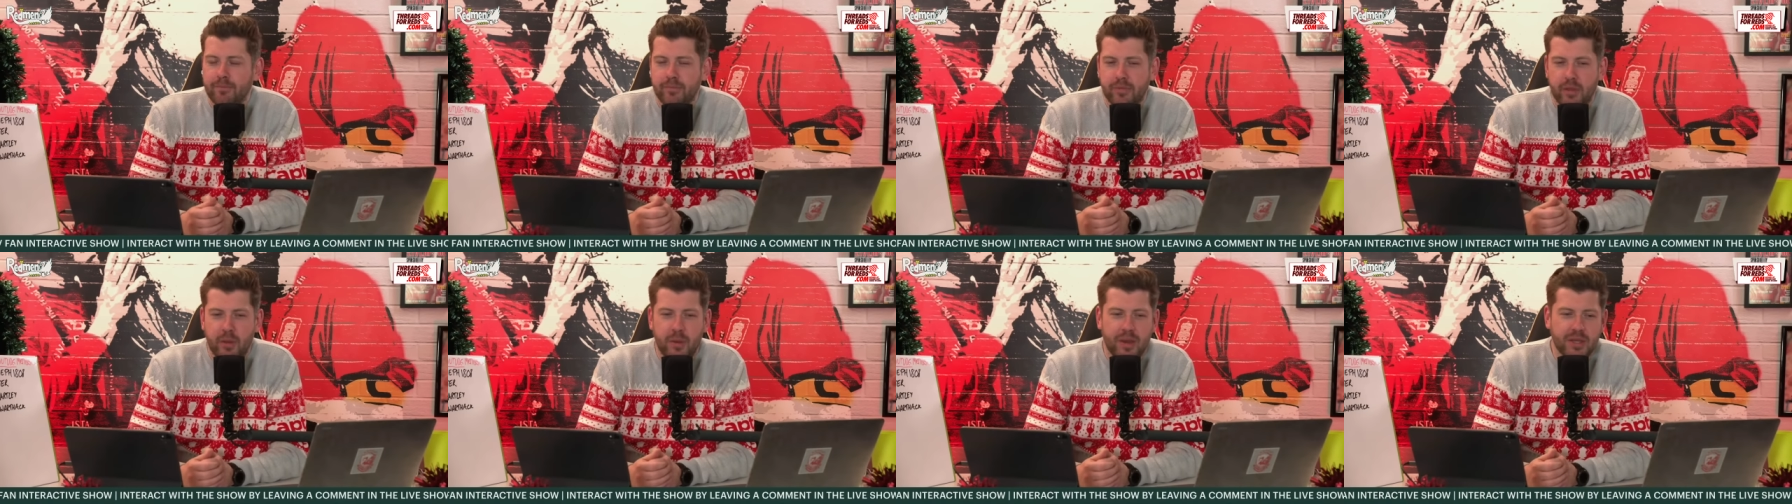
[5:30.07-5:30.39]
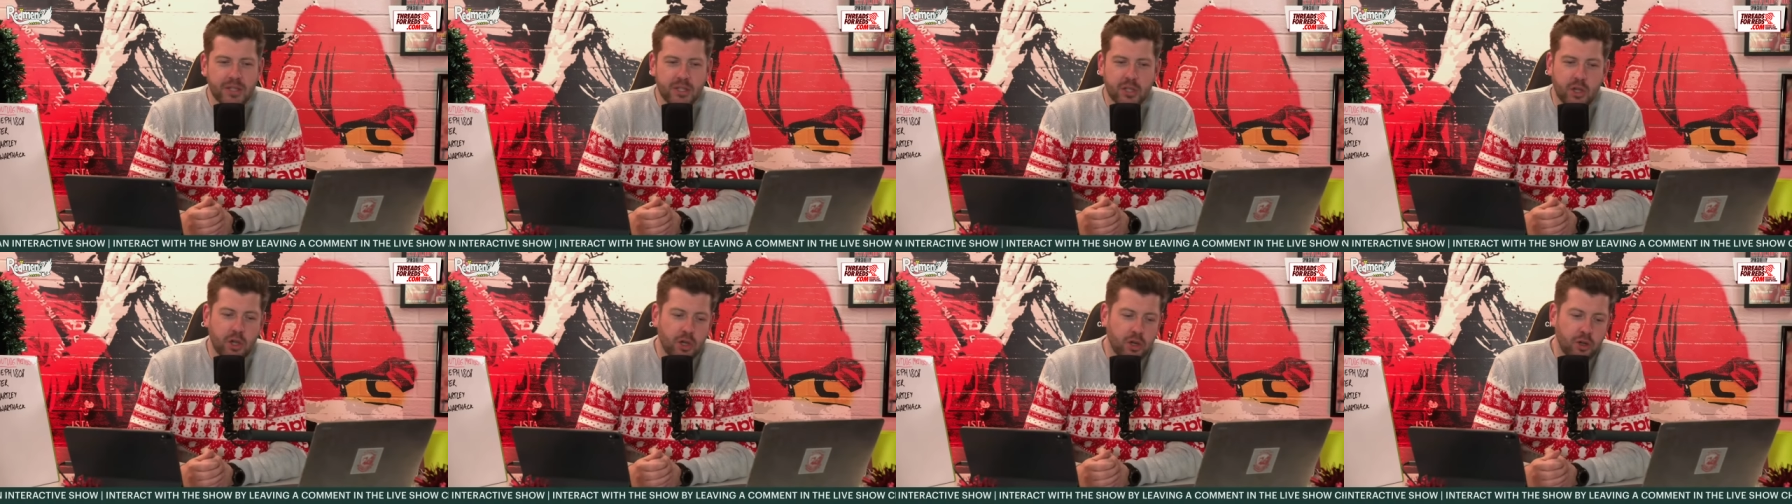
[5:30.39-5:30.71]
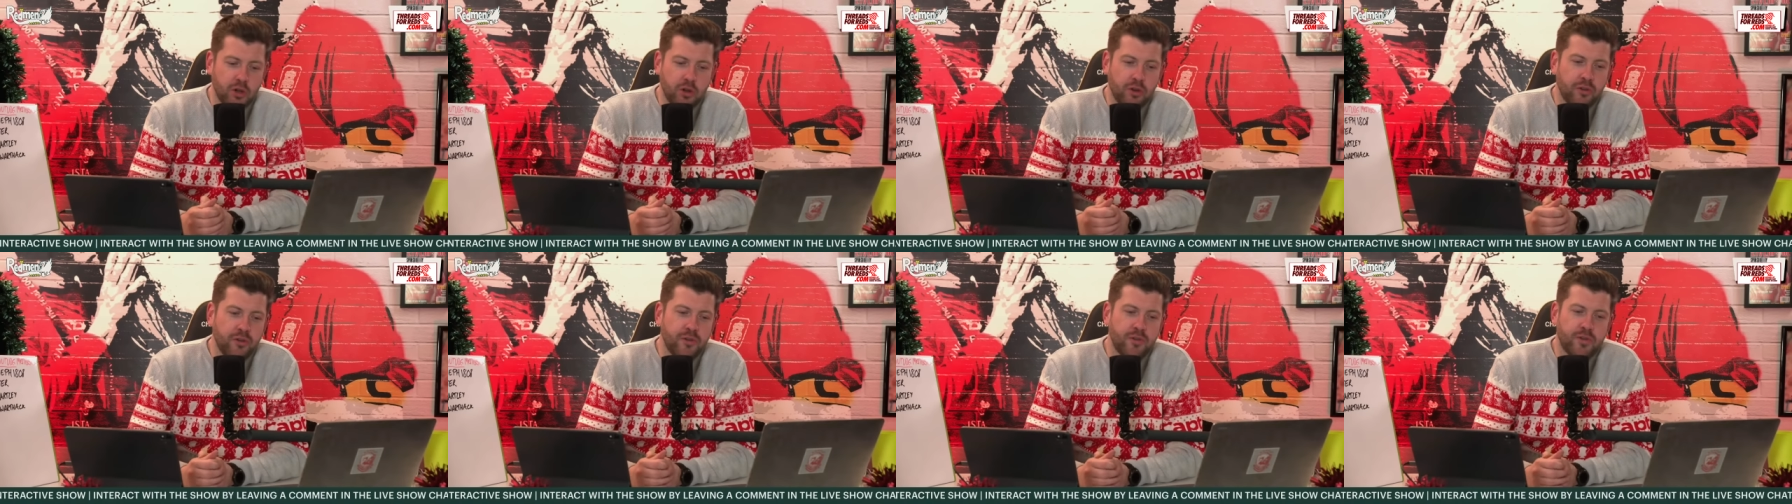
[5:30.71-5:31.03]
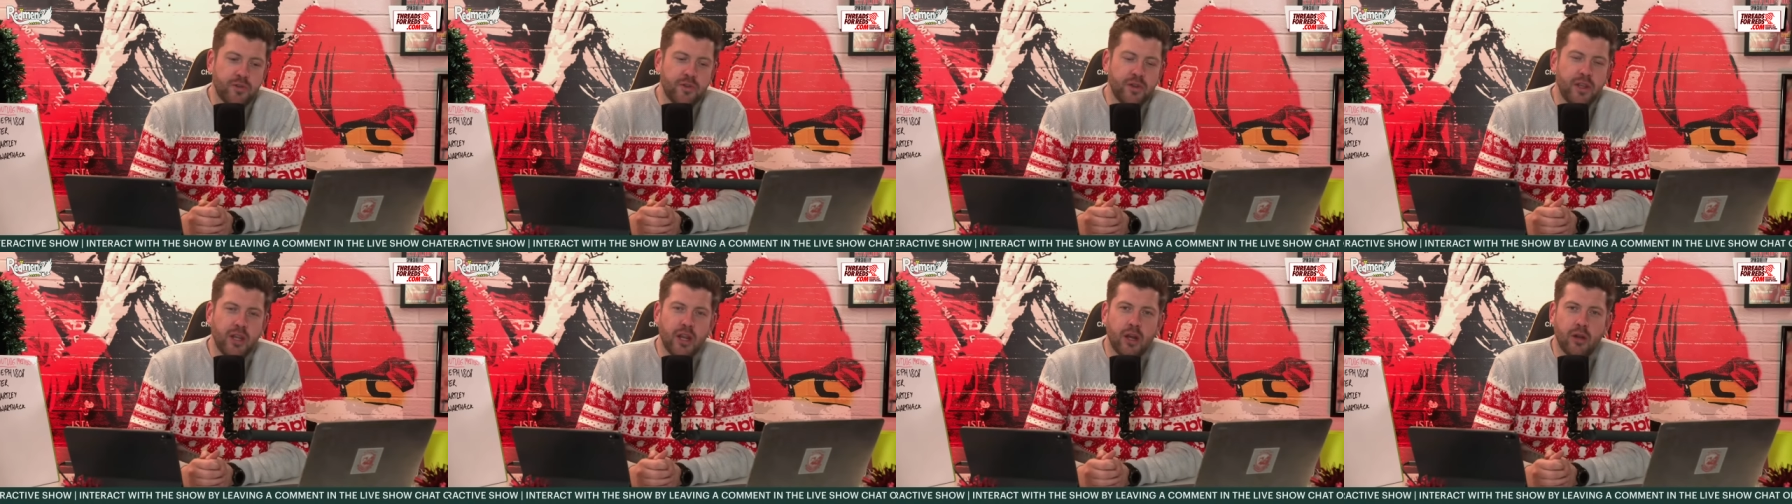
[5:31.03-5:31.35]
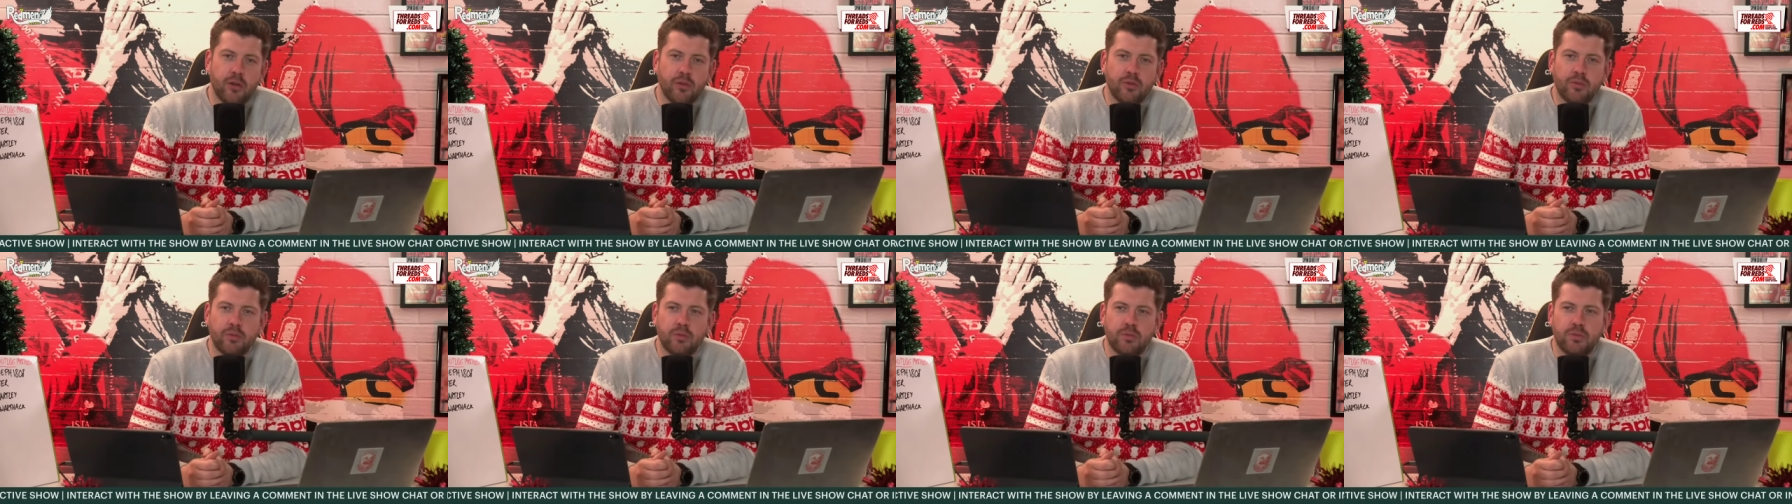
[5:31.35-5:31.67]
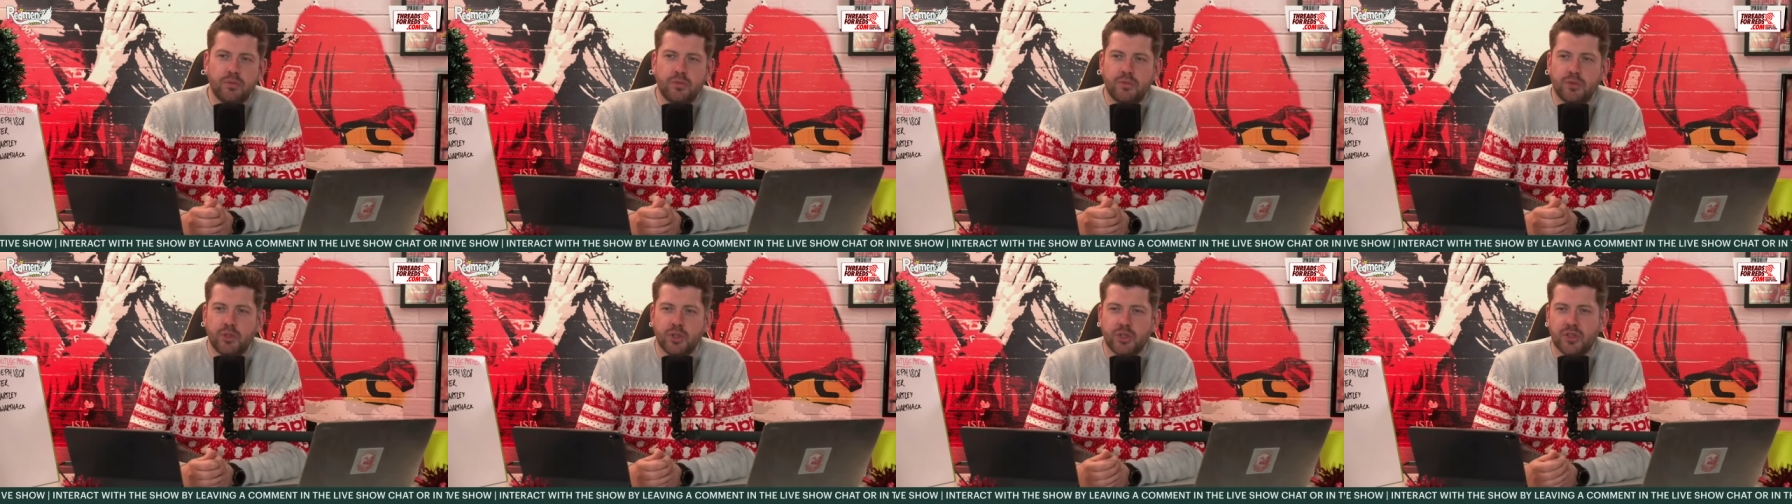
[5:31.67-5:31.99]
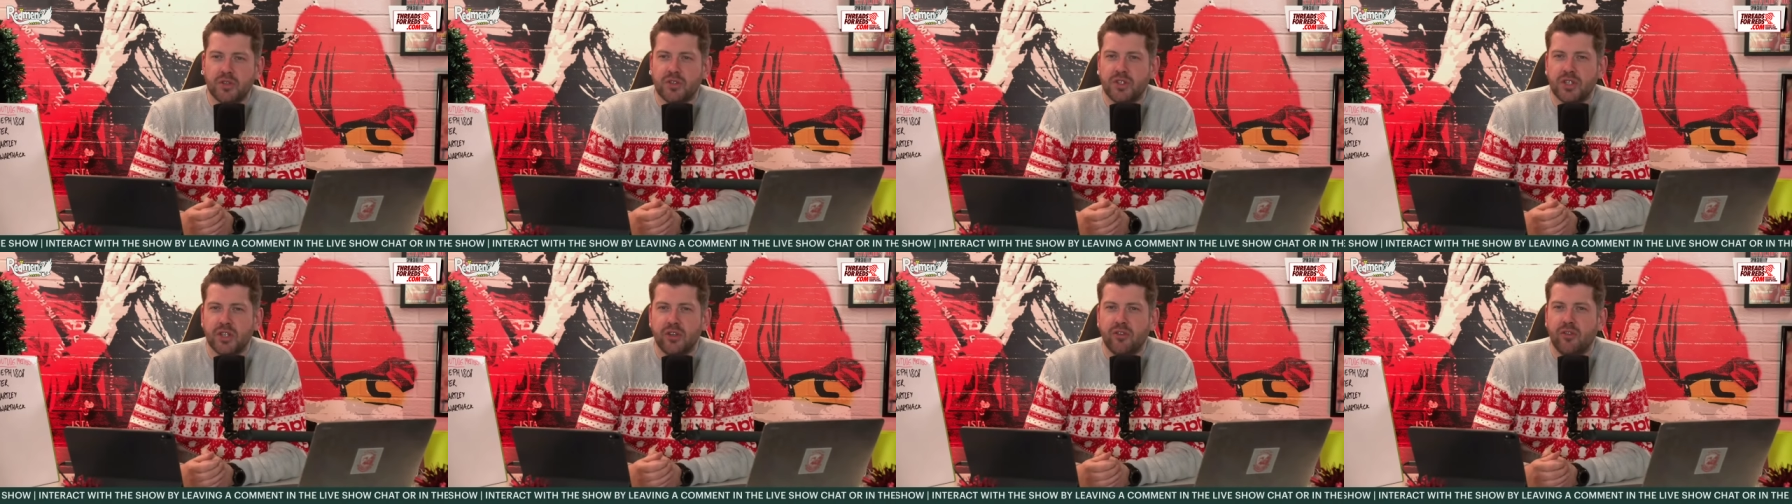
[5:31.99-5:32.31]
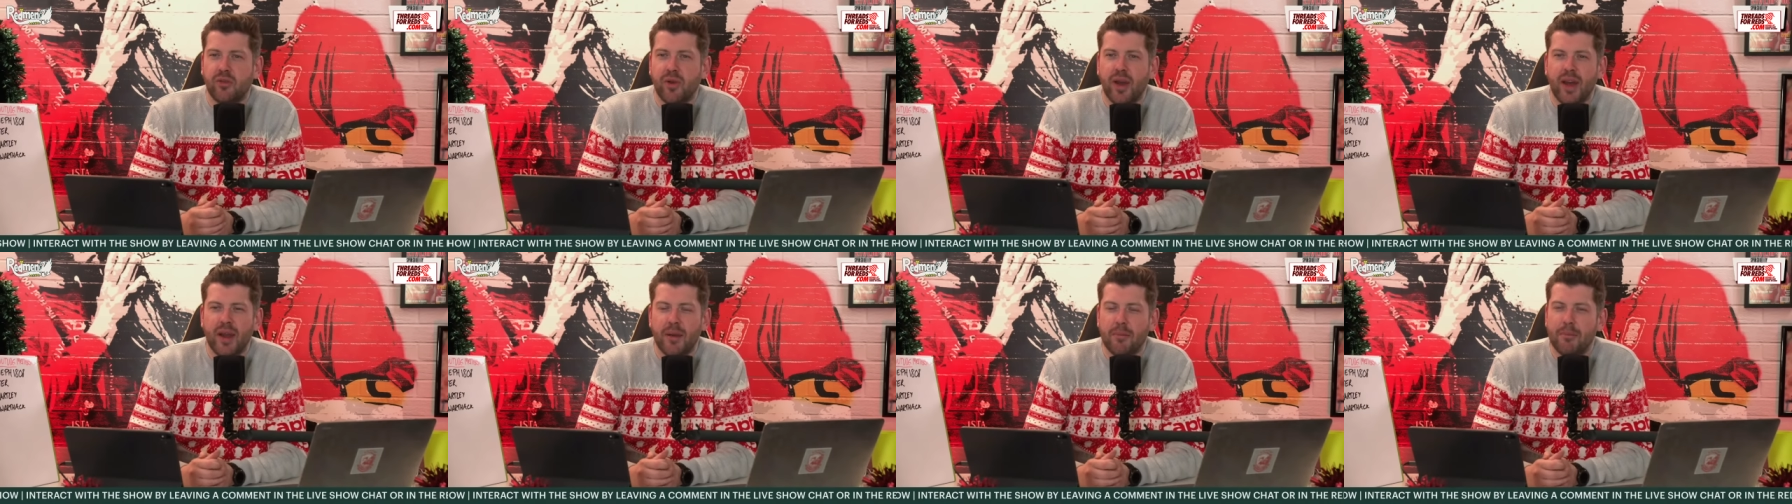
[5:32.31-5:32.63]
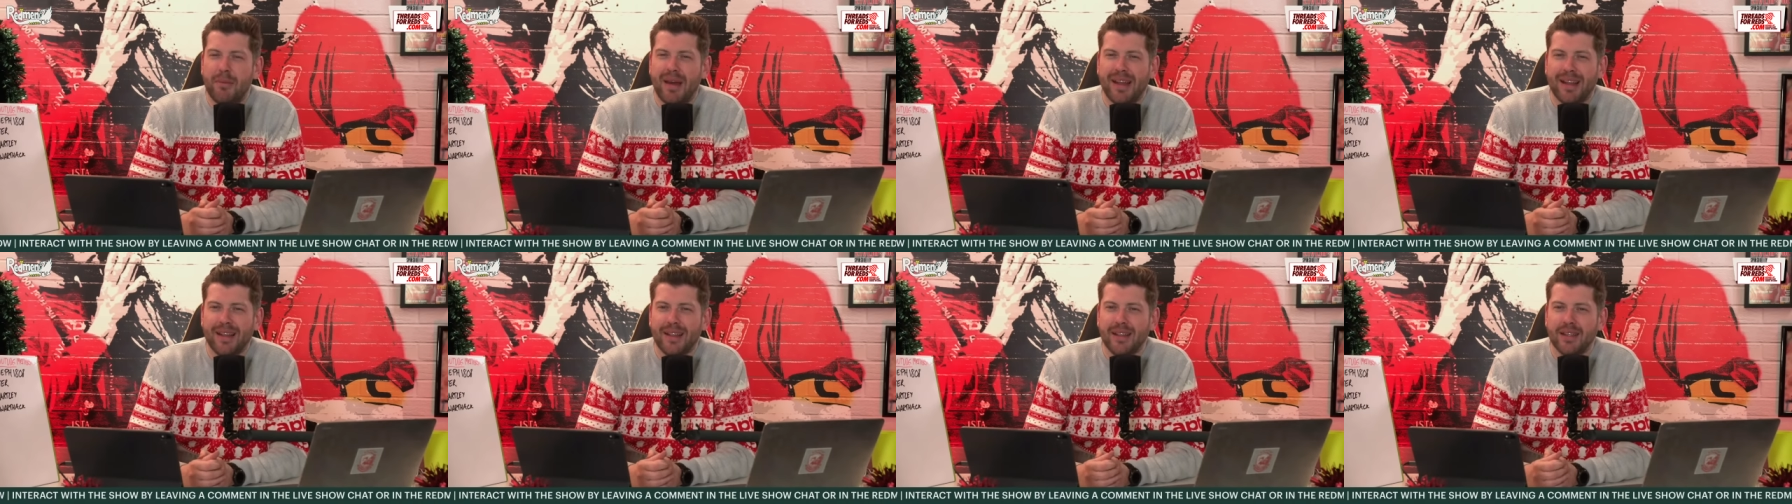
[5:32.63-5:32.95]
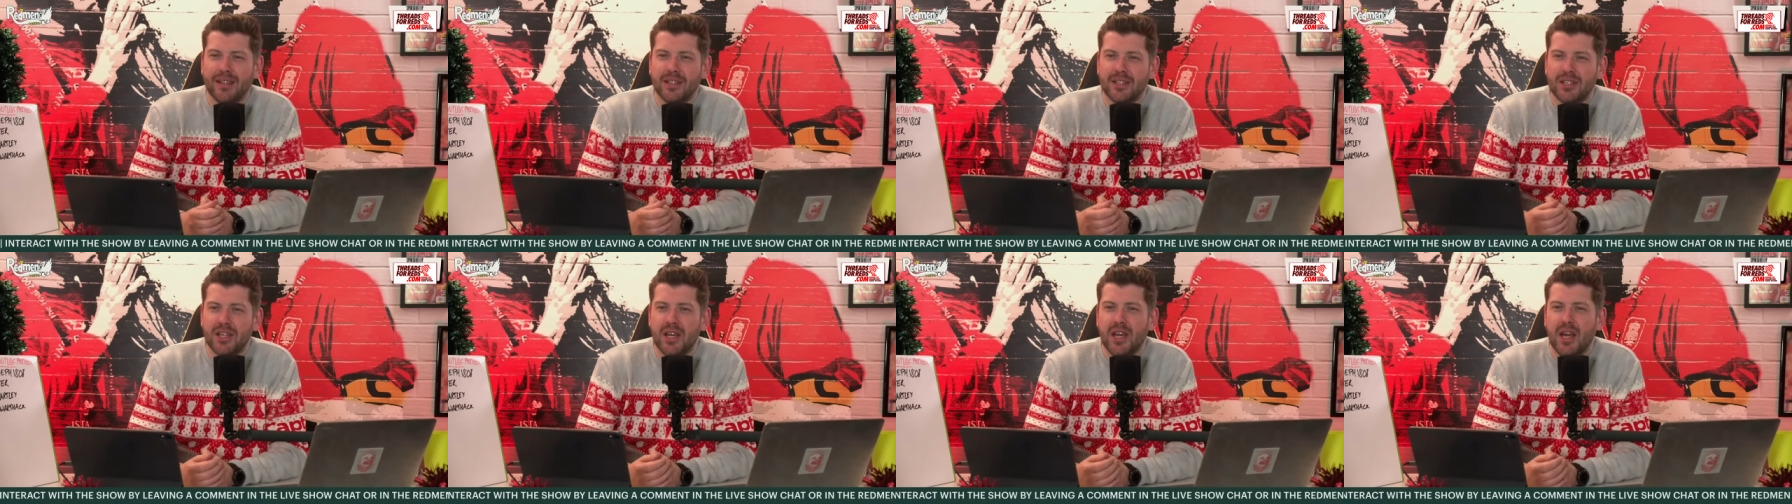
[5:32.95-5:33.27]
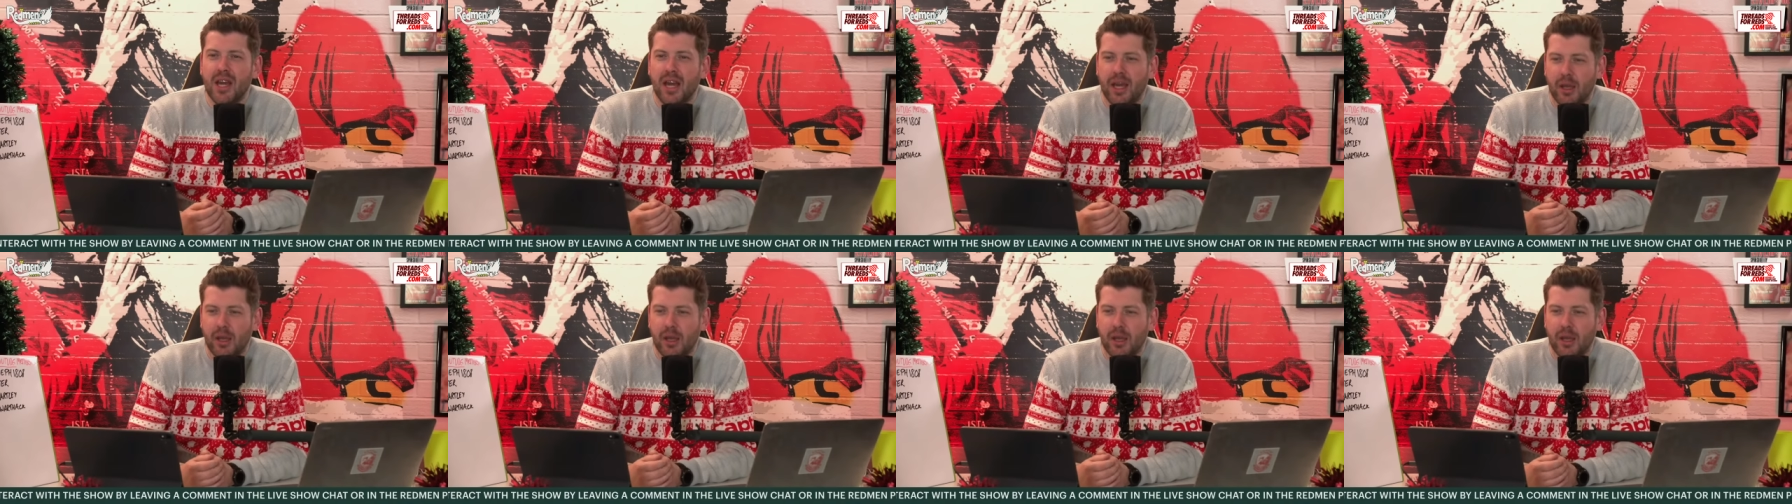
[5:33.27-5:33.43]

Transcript: who hasn't got enough, you know, sort of silverware and medals.